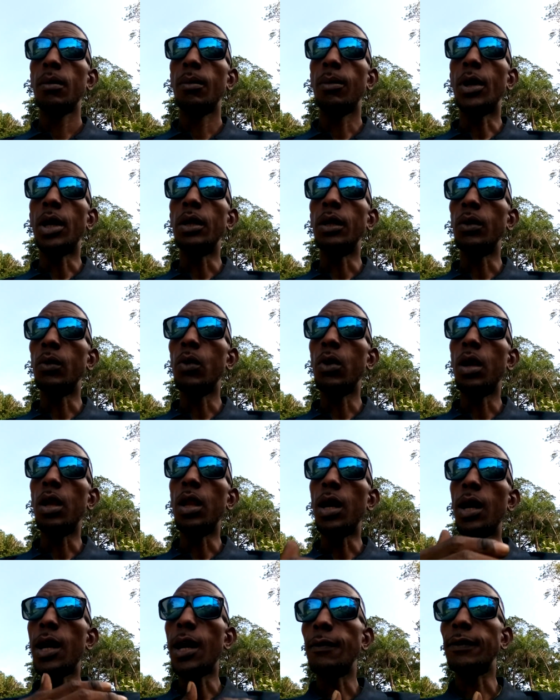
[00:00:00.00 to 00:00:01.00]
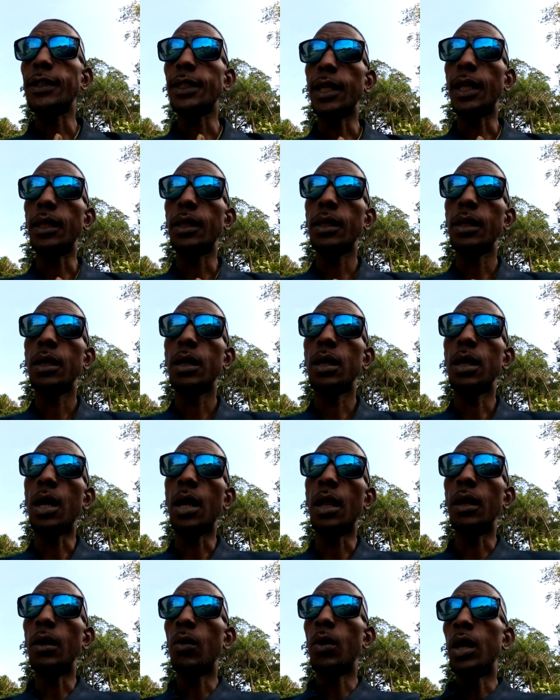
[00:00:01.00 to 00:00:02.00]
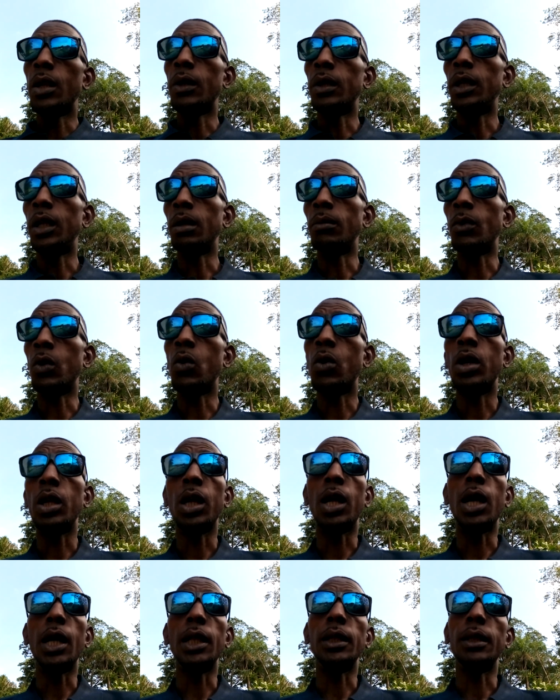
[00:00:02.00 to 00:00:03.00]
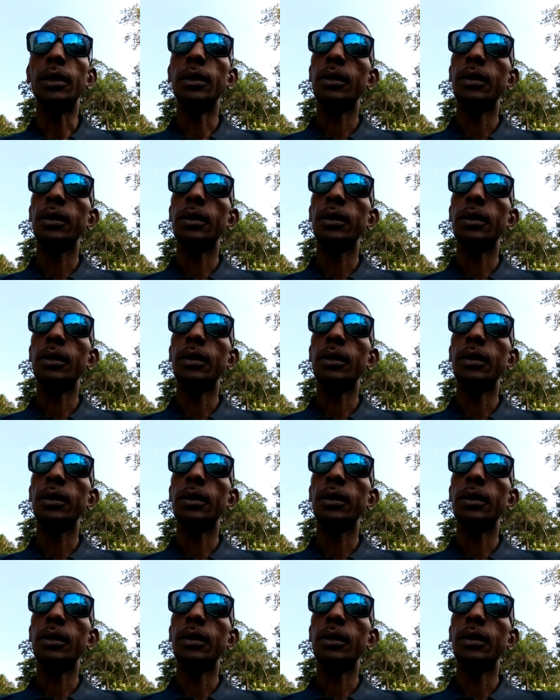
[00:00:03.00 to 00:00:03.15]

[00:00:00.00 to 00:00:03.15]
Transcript: on the whole offset and the one named Gold Gad.